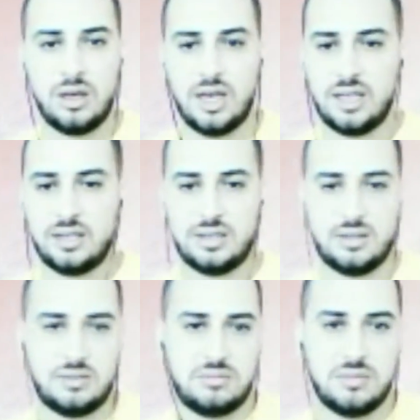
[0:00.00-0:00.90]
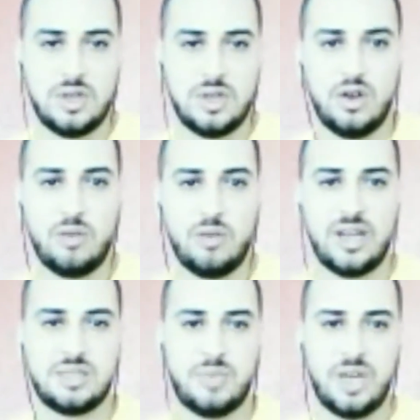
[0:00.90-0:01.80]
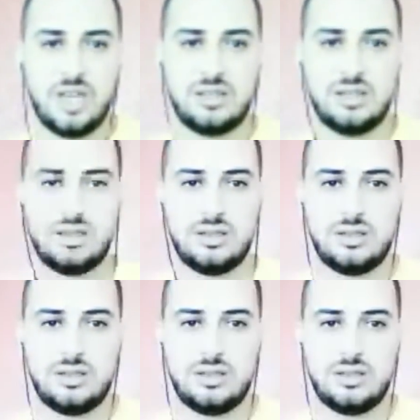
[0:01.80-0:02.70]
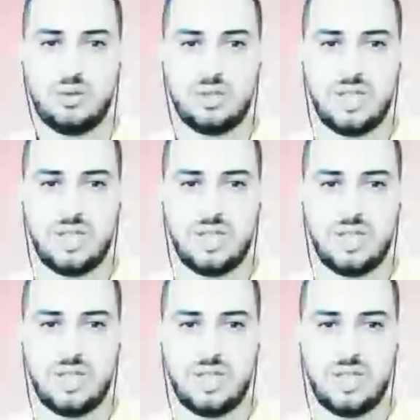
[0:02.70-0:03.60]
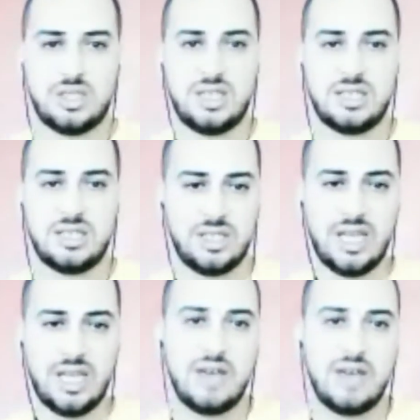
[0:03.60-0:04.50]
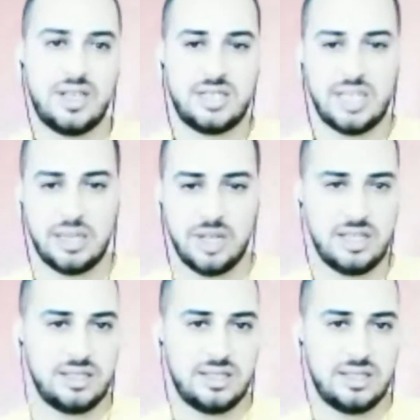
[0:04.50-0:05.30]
and nobody expected it would have that much success, but they have raised $10 million